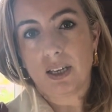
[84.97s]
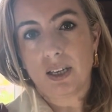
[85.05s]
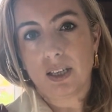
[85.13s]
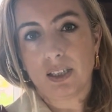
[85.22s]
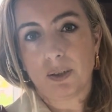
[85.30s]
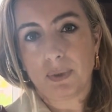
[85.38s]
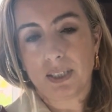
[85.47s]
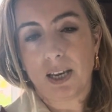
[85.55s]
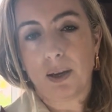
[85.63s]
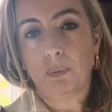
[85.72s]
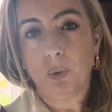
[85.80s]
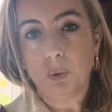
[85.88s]

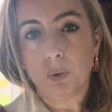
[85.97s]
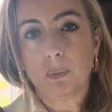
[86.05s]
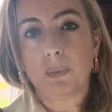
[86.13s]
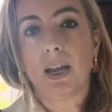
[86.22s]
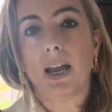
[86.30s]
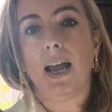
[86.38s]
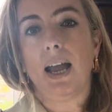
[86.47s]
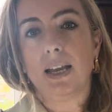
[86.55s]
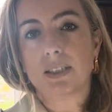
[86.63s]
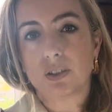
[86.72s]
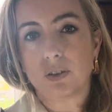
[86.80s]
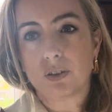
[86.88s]
Somerset Maugham
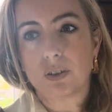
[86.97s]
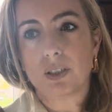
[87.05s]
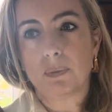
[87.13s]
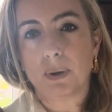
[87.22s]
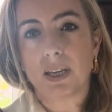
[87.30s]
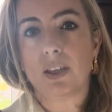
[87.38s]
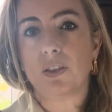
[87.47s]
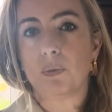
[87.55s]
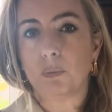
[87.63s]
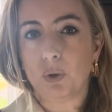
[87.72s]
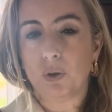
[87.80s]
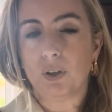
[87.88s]
has got to be The
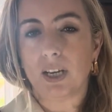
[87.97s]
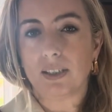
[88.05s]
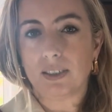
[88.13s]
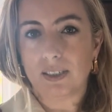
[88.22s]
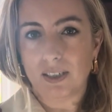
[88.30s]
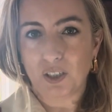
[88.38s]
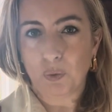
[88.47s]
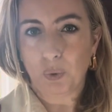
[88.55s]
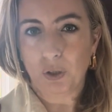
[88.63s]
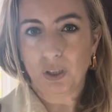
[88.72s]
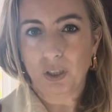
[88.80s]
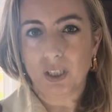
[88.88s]
Moon and
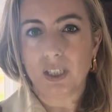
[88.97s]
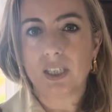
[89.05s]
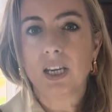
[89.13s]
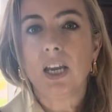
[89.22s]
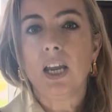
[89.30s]
Sixpence,